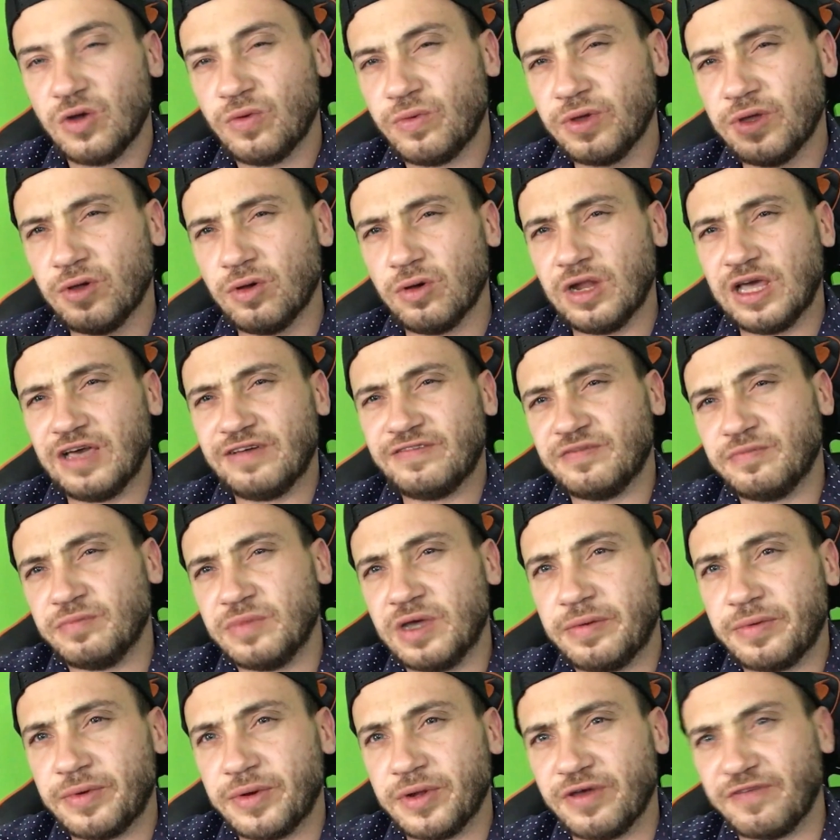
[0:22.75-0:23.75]
We all have a
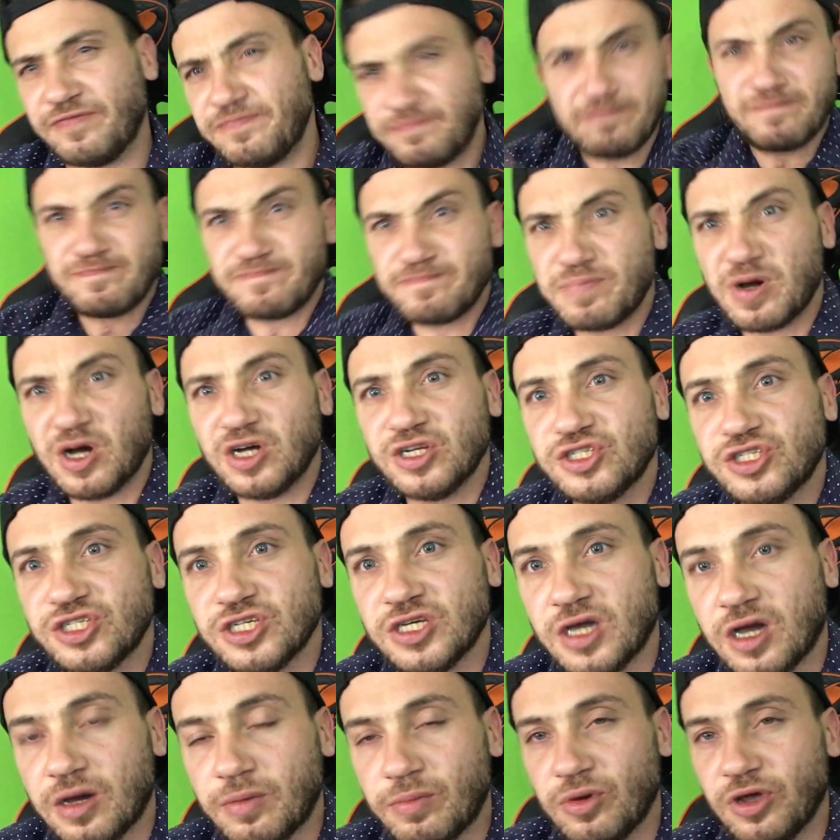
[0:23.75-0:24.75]
memory of
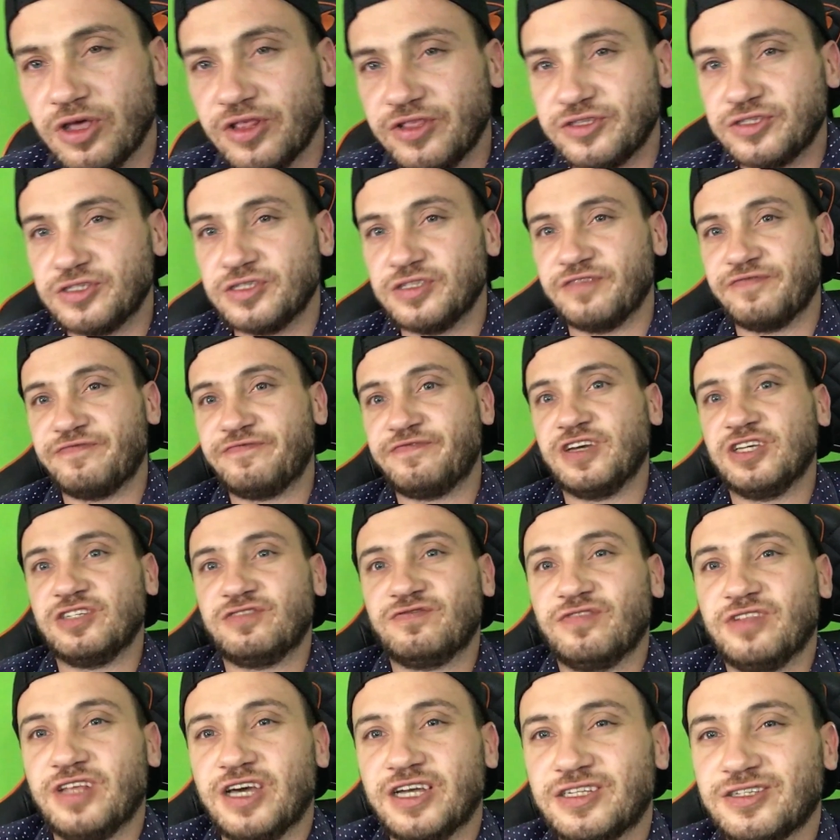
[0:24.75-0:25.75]
punching our brothers in the face
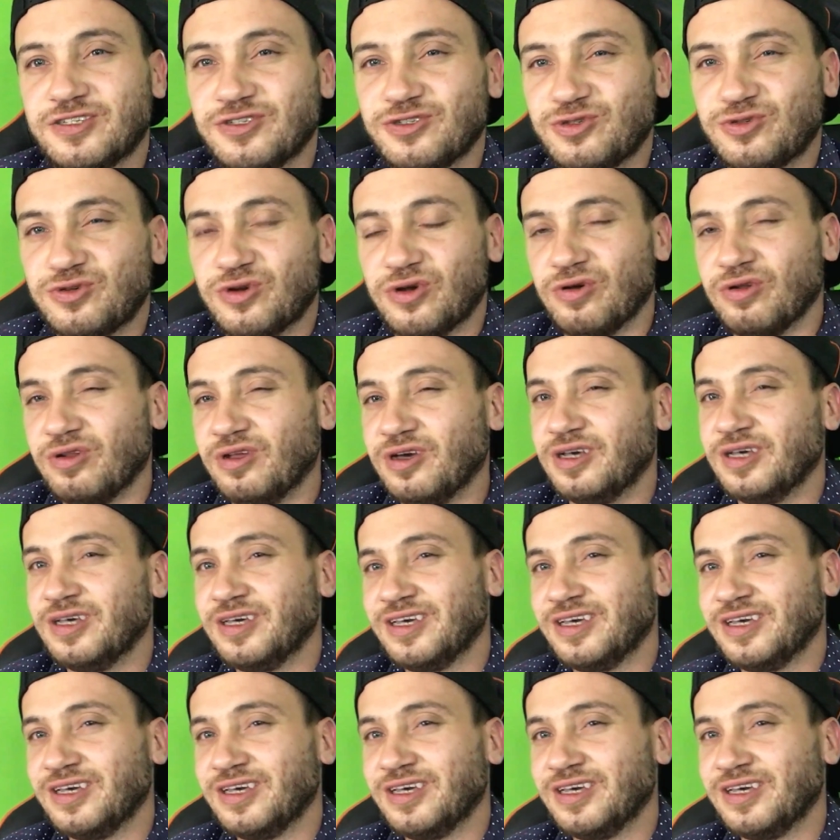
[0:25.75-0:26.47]
with that controller.